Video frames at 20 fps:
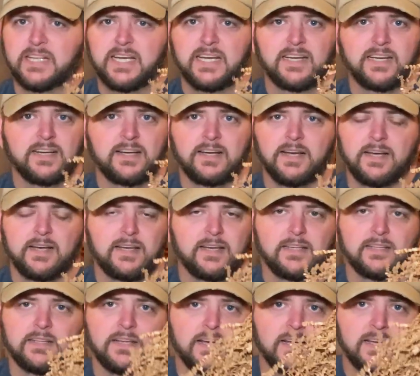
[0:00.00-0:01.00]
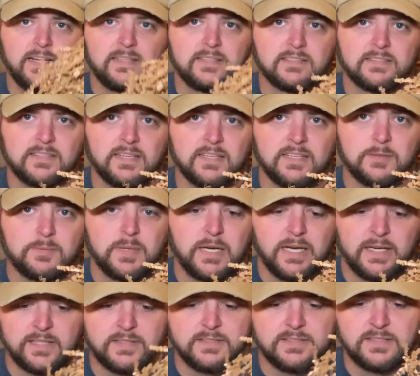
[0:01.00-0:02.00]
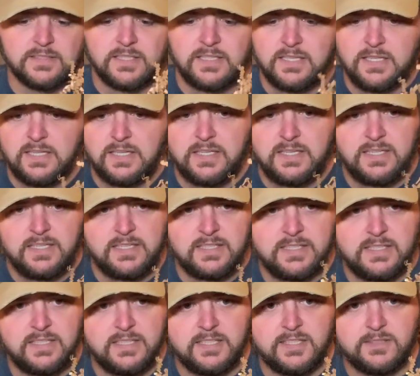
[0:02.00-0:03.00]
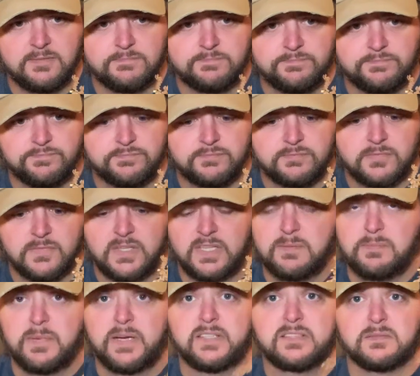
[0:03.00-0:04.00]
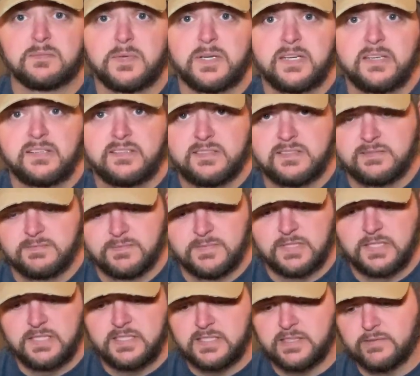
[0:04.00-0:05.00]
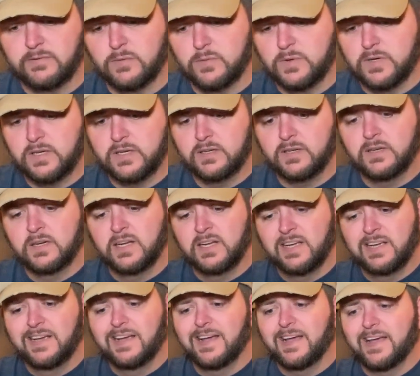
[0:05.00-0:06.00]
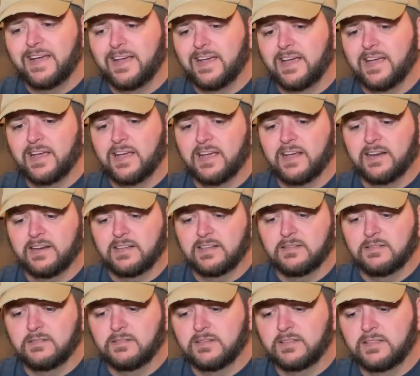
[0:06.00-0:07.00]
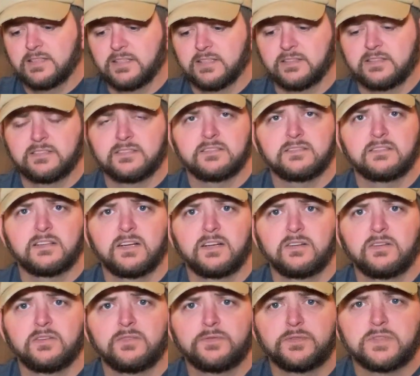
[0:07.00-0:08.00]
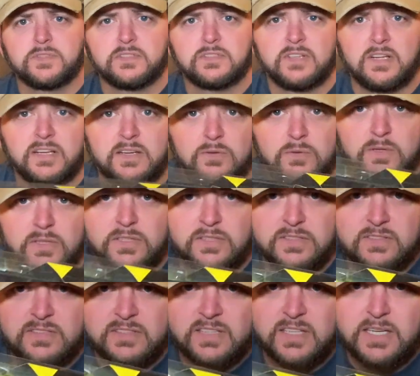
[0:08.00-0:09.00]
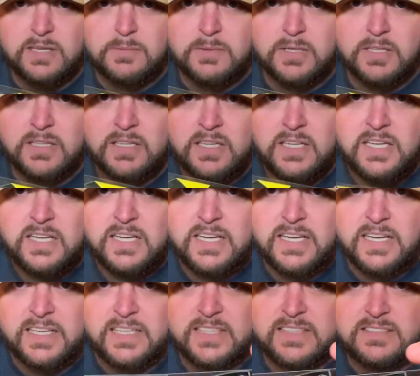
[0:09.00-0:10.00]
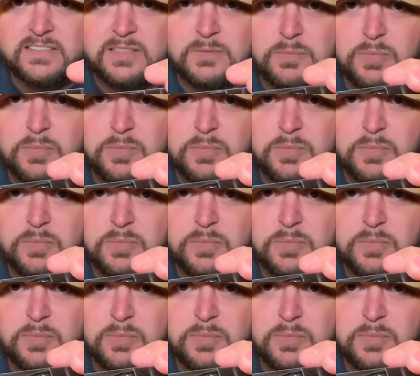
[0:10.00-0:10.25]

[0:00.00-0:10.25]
I hate this kind of packaging. It makes a mess, gets everywhere, and gets, I don't know if you can, how well you can see that, but it gets the